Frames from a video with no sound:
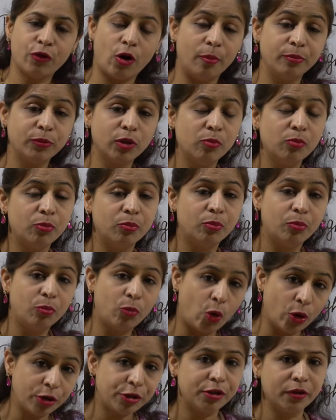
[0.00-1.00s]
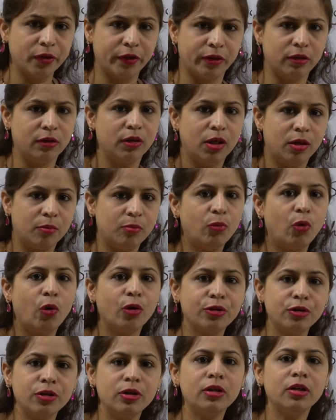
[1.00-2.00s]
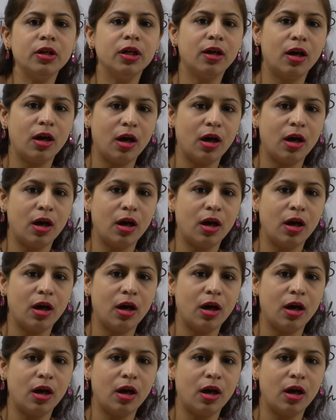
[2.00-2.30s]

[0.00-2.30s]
from the motor, motor